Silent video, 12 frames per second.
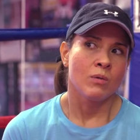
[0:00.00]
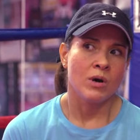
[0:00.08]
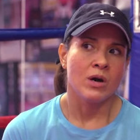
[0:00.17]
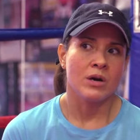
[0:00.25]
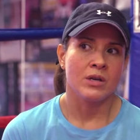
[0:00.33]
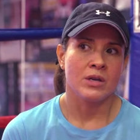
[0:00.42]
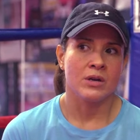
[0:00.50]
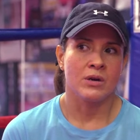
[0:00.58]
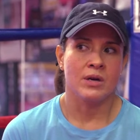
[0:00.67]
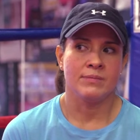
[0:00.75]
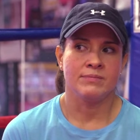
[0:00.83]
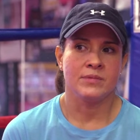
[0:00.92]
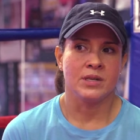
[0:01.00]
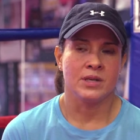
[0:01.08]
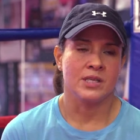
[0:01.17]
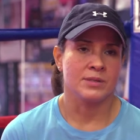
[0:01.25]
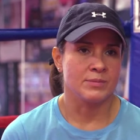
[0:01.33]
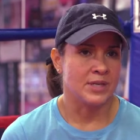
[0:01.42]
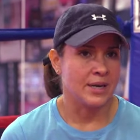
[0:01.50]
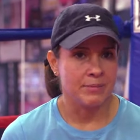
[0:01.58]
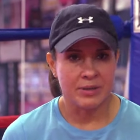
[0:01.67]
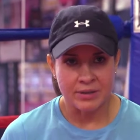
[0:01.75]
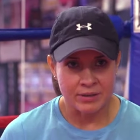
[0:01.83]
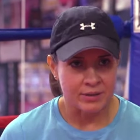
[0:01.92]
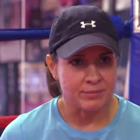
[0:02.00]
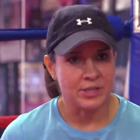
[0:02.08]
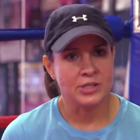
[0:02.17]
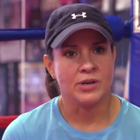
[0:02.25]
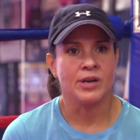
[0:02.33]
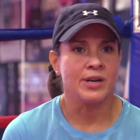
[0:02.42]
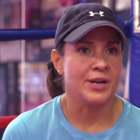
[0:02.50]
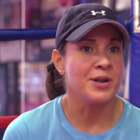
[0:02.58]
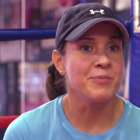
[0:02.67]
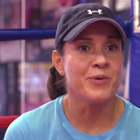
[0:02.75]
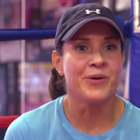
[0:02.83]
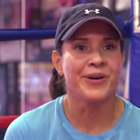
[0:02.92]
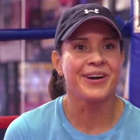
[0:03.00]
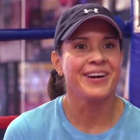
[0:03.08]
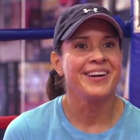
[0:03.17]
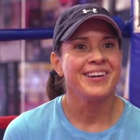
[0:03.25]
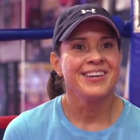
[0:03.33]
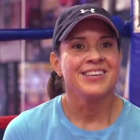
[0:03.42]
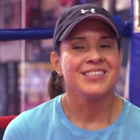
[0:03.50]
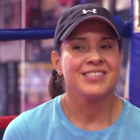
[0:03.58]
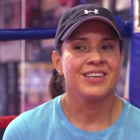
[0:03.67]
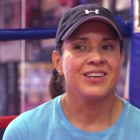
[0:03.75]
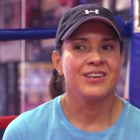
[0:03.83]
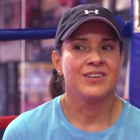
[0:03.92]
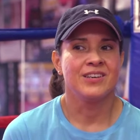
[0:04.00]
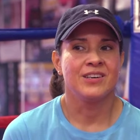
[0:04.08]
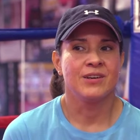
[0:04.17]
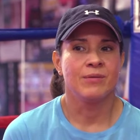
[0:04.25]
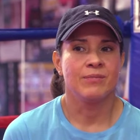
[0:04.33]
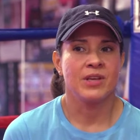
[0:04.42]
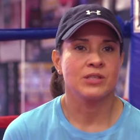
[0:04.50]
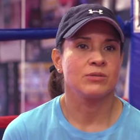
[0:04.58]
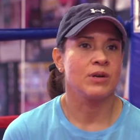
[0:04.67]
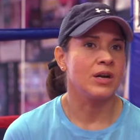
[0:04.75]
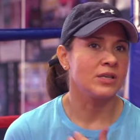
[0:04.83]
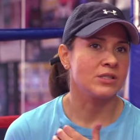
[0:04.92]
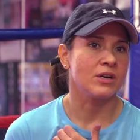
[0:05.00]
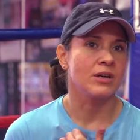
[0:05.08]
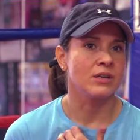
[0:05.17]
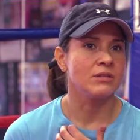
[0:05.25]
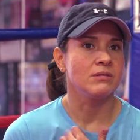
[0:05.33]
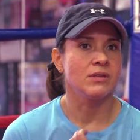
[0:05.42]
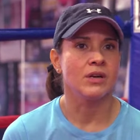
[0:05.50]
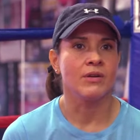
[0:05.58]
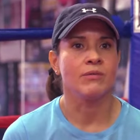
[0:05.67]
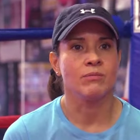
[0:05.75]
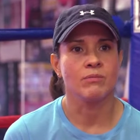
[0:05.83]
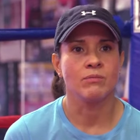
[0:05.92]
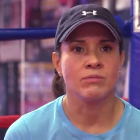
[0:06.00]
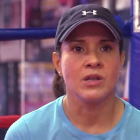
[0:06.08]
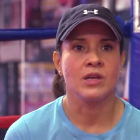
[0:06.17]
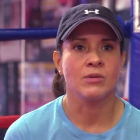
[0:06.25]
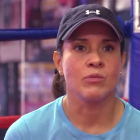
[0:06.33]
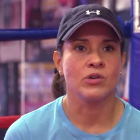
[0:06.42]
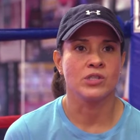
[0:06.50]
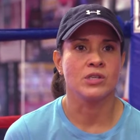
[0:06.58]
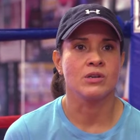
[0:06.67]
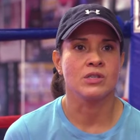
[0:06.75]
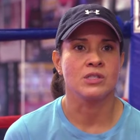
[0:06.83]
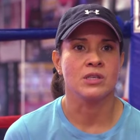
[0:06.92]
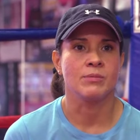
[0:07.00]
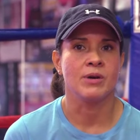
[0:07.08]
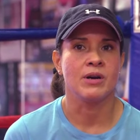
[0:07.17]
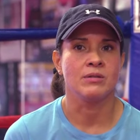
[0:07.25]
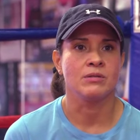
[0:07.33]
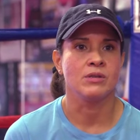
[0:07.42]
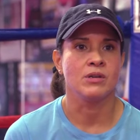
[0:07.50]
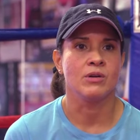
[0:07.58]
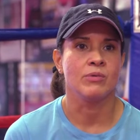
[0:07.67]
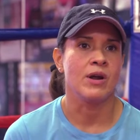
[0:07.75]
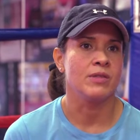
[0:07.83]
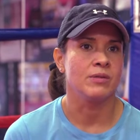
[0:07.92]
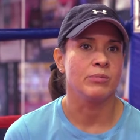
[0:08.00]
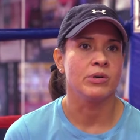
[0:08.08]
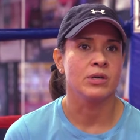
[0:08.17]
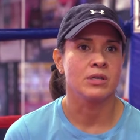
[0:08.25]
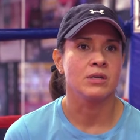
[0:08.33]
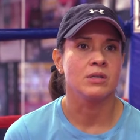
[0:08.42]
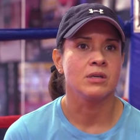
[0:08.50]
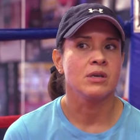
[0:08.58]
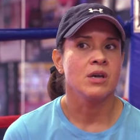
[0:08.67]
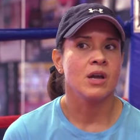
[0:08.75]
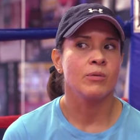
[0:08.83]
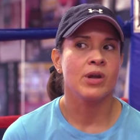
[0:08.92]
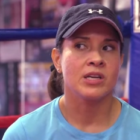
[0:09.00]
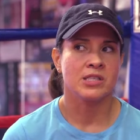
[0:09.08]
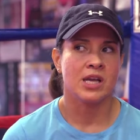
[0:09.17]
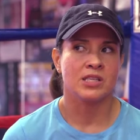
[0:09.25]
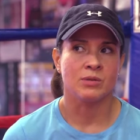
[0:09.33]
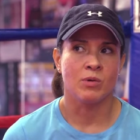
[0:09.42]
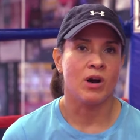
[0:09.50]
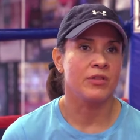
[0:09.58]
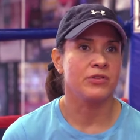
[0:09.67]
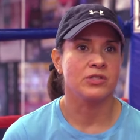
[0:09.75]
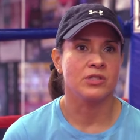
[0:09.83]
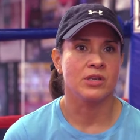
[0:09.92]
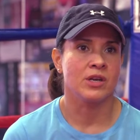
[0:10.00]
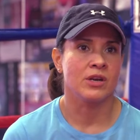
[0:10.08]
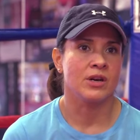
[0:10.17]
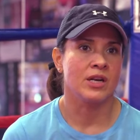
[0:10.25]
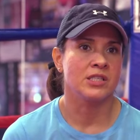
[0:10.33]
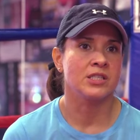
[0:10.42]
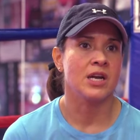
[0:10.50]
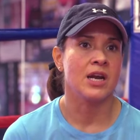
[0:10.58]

well, you know, I've, you know, got some time to kill, I'm not training anymore. So um, that's when I started, you know, thinking more seriously about, you know, writing the book. And, and we actually had some authors in here, and I just